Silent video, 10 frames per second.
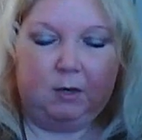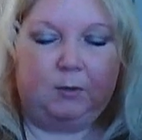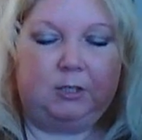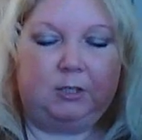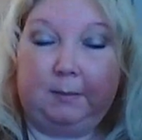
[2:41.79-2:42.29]

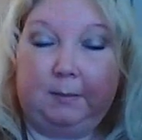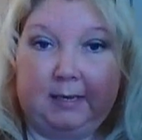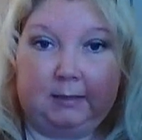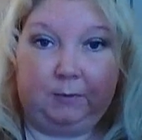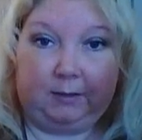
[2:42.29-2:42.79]
which is
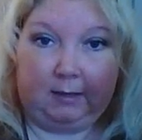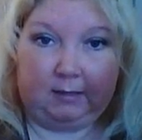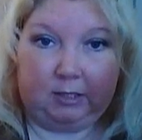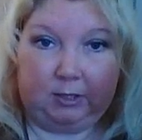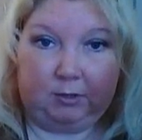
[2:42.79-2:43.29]
amazing what they
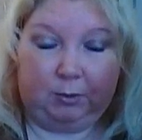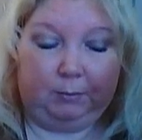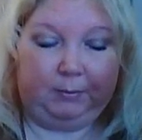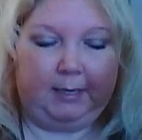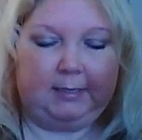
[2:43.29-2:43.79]
can do to
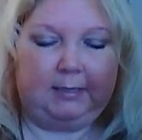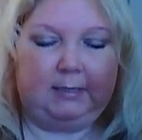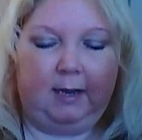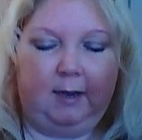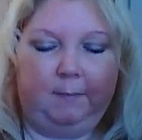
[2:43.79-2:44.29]

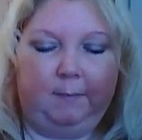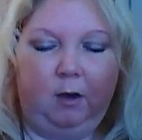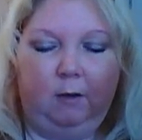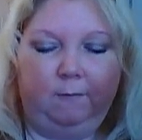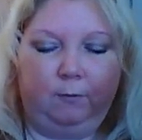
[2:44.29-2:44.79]
replace
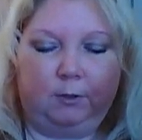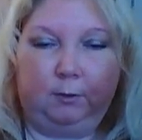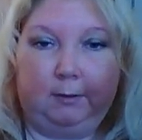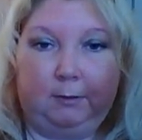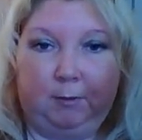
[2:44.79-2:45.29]
all 4
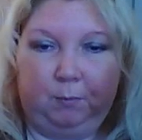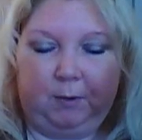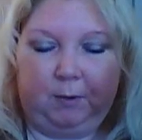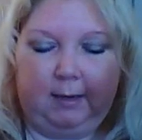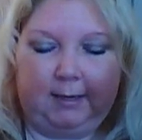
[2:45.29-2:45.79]
joints with
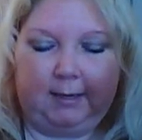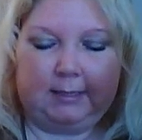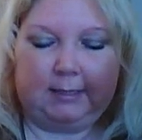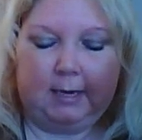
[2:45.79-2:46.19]
1 cut.